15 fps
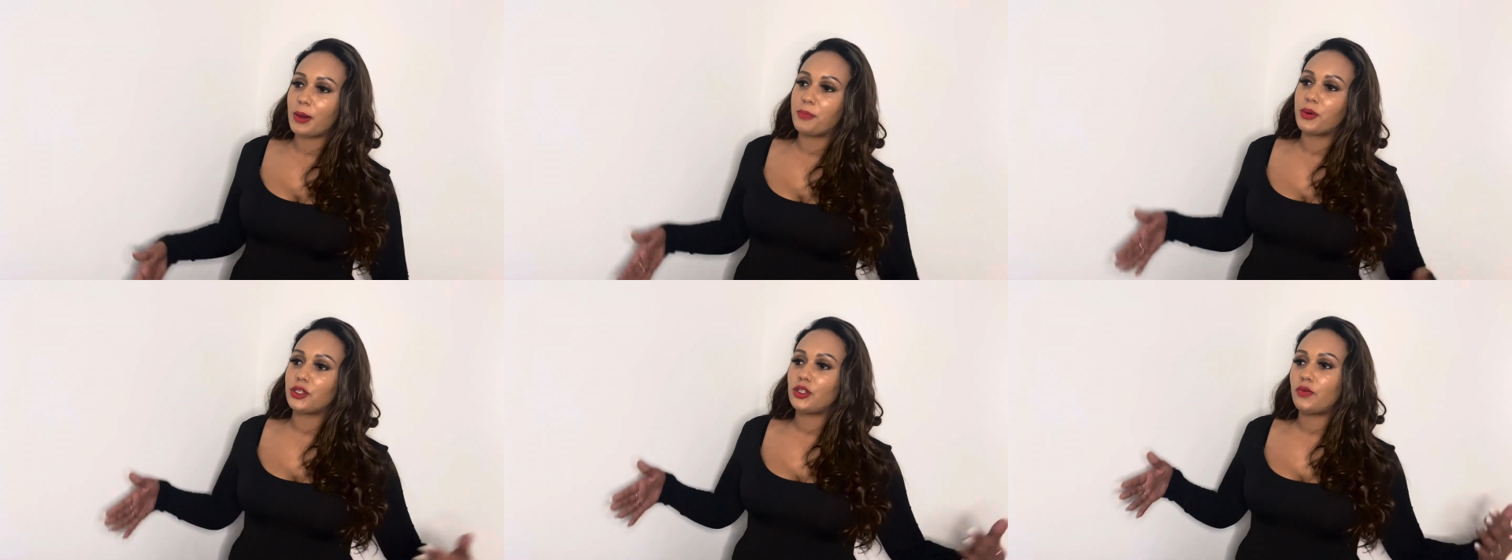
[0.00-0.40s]

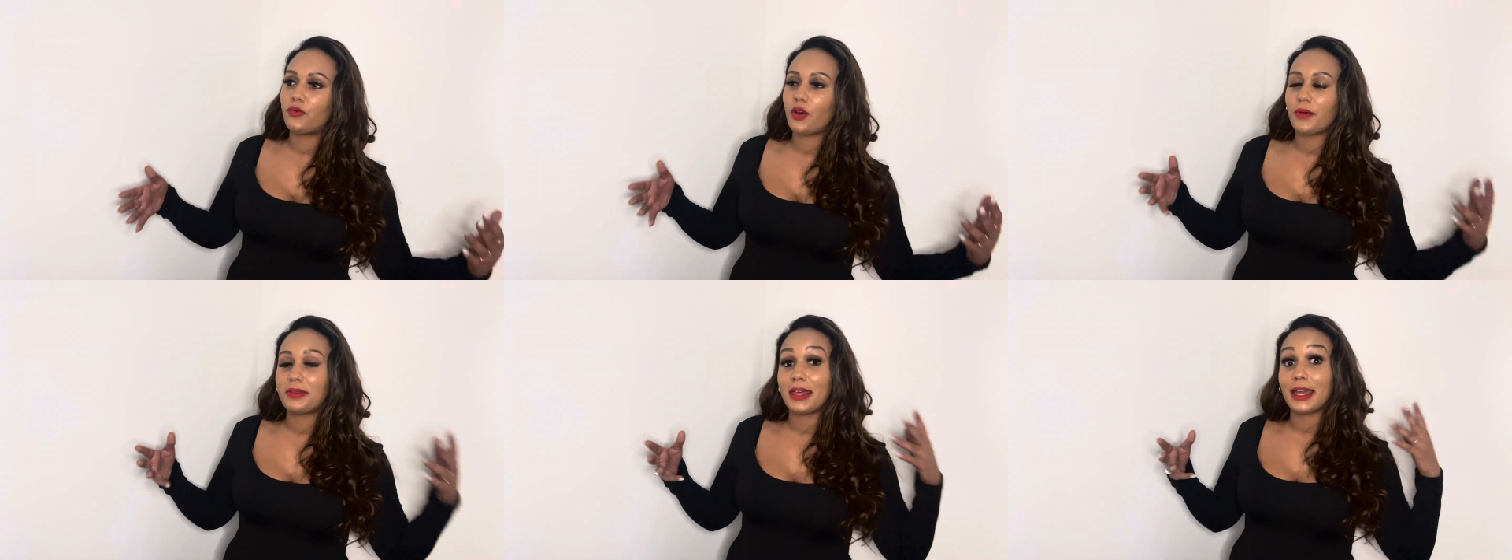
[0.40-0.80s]
but you've
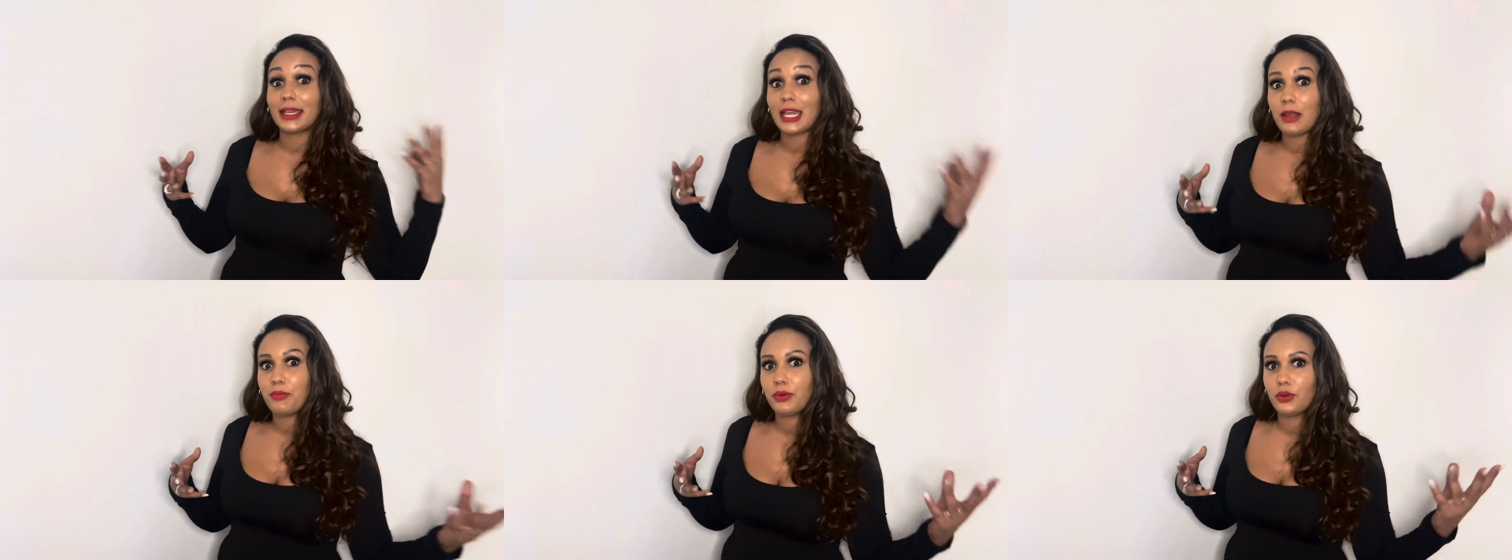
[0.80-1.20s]
got that
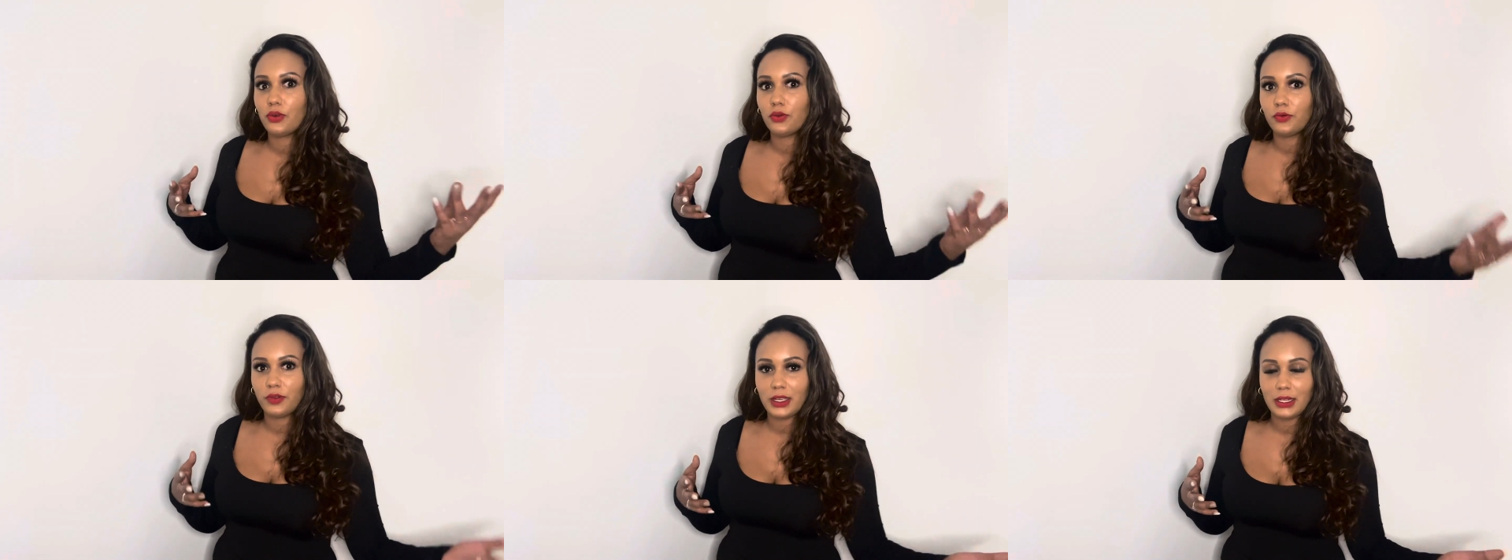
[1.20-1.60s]
Capricorn
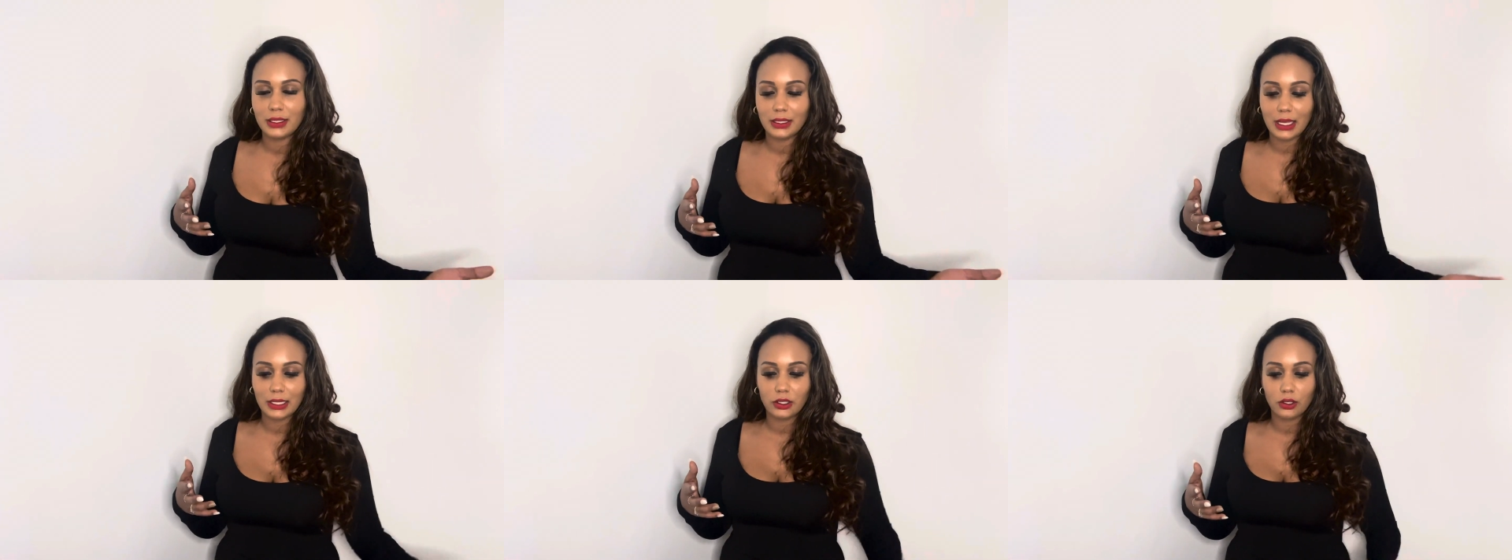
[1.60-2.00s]
Venus
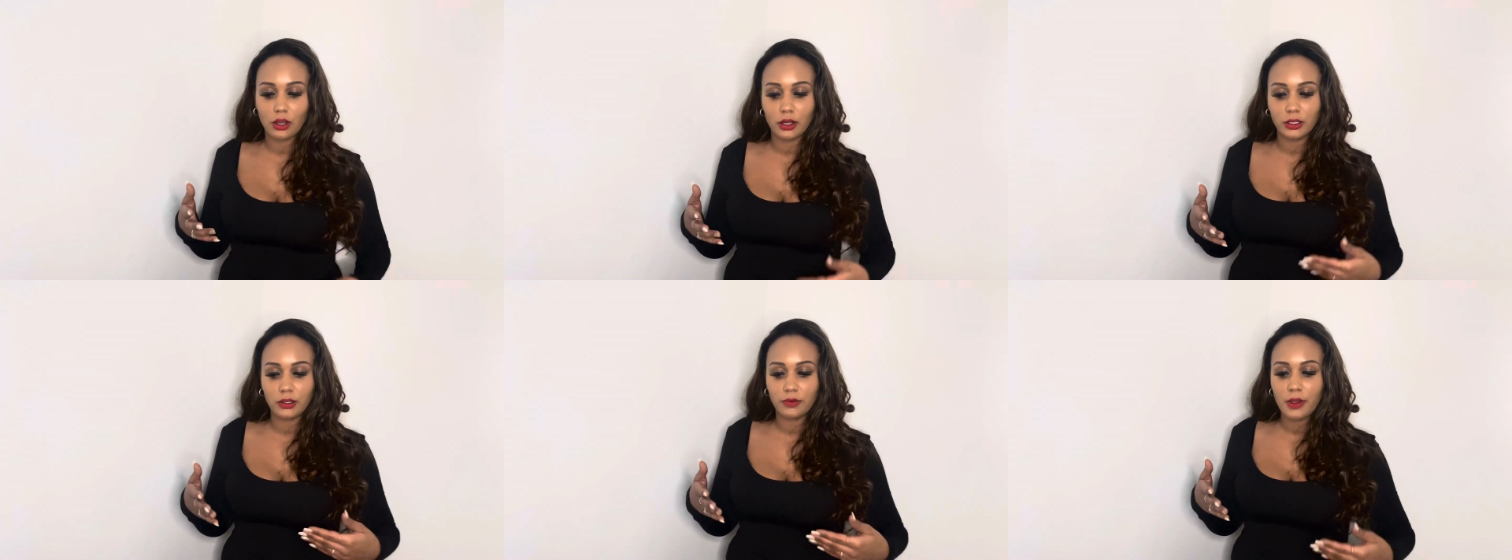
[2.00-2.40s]
there to
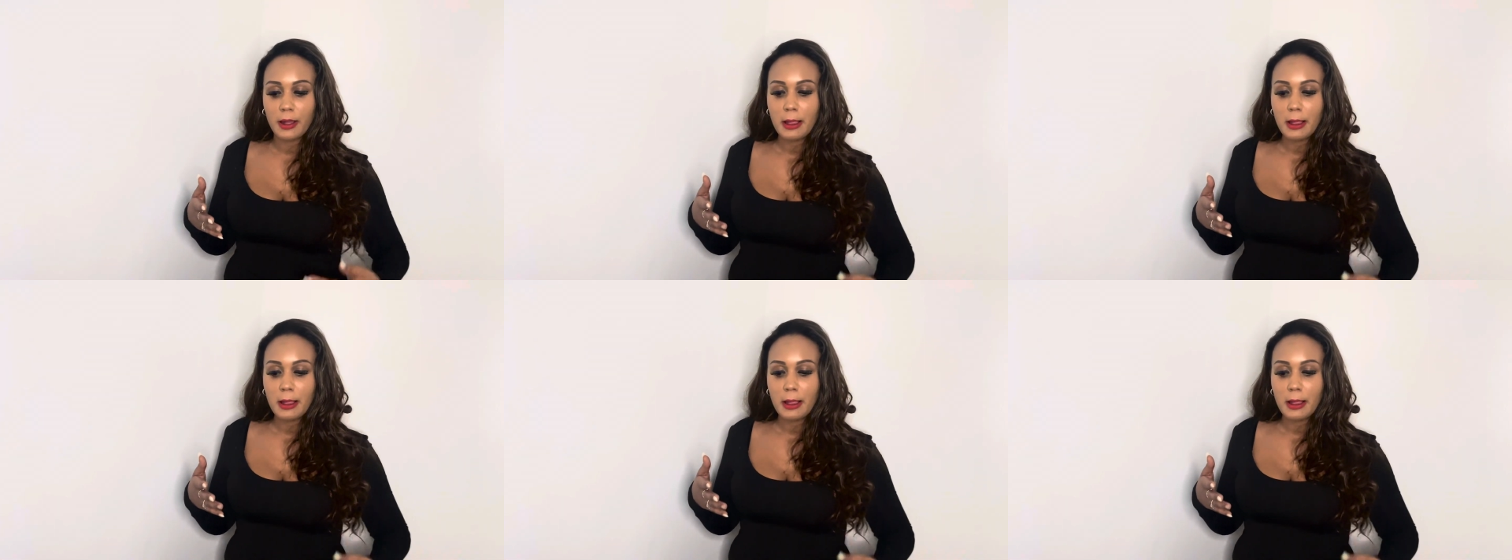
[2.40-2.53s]
kind of